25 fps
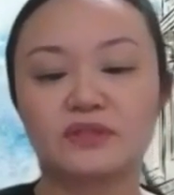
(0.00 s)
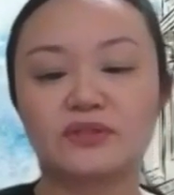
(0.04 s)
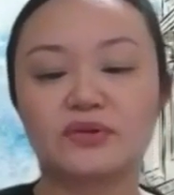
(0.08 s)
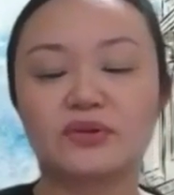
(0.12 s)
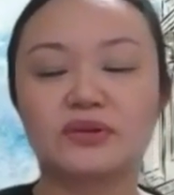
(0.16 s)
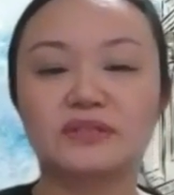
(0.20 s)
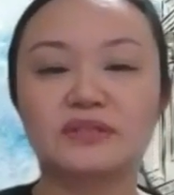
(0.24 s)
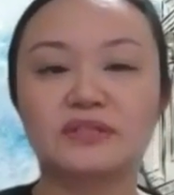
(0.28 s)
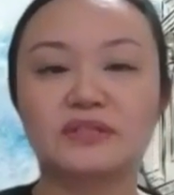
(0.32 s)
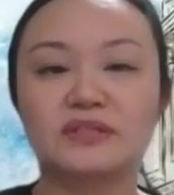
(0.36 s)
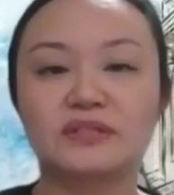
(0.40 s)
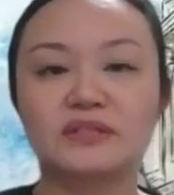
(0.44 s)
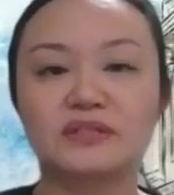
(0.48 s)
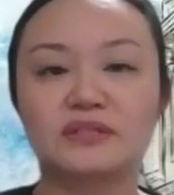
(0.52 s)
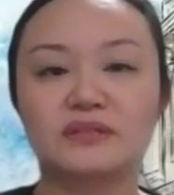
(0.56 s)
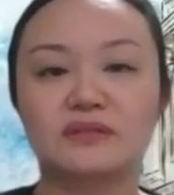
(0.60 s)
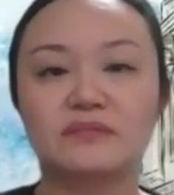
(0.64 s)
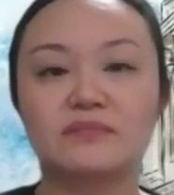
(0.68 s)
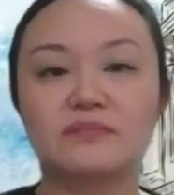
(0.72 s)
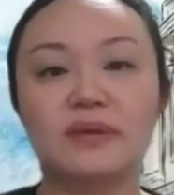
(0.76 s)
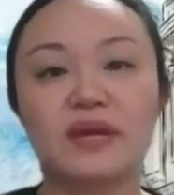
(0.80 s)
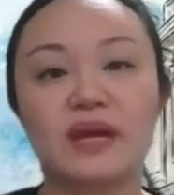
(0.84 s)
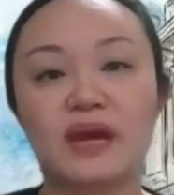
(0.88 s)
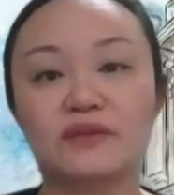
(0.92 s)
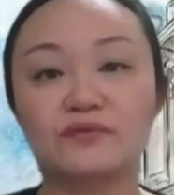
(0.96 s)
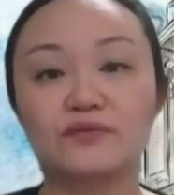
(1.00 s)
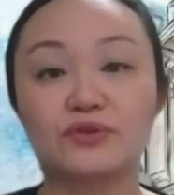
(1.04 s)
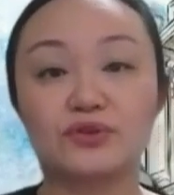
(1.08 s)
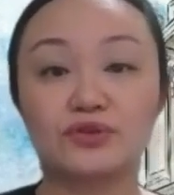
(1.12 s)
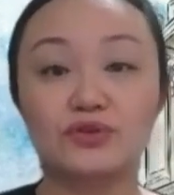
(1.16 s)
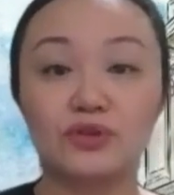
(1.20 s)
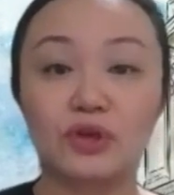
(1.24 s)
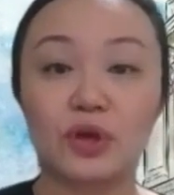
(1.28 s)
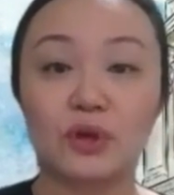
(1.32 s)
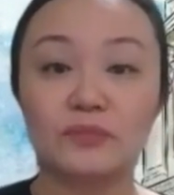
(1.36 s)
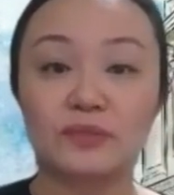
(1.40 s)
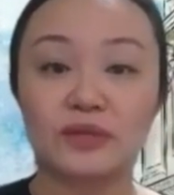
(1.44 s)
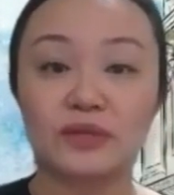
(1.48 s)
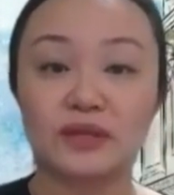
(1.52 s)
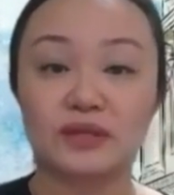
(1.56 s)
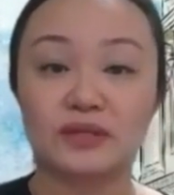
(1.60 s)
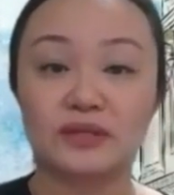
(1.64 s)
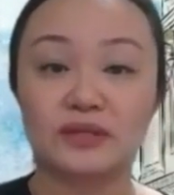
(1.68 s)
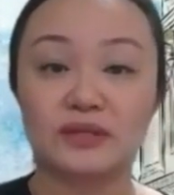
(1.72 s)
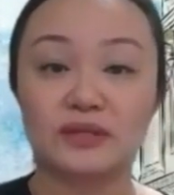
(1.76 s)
the doctors may have to stop the